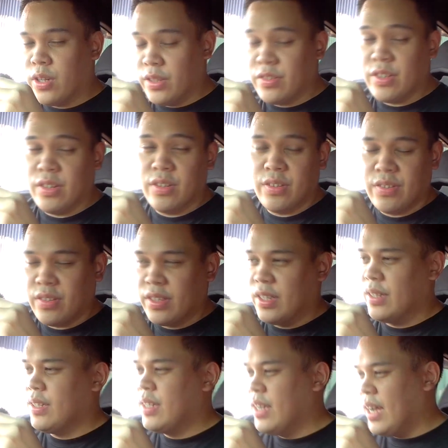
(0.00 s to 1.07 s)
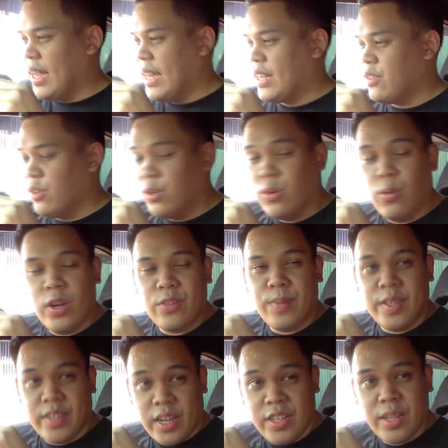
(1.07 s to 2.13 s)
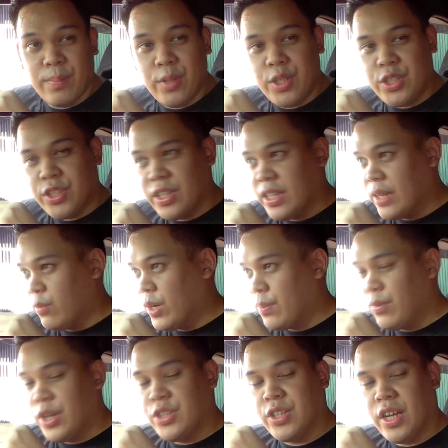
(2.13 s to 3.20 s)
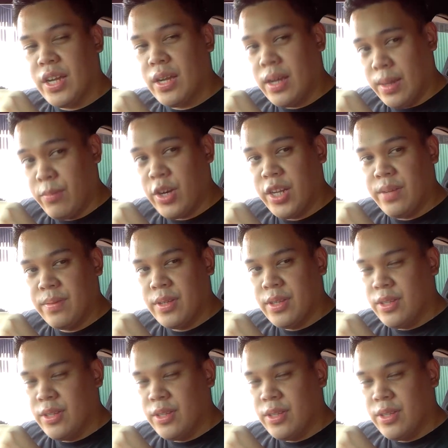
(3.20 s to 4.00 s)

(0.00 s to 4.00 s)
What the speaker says: distance. I like to know what's my tire temperature and what pressure I'm running.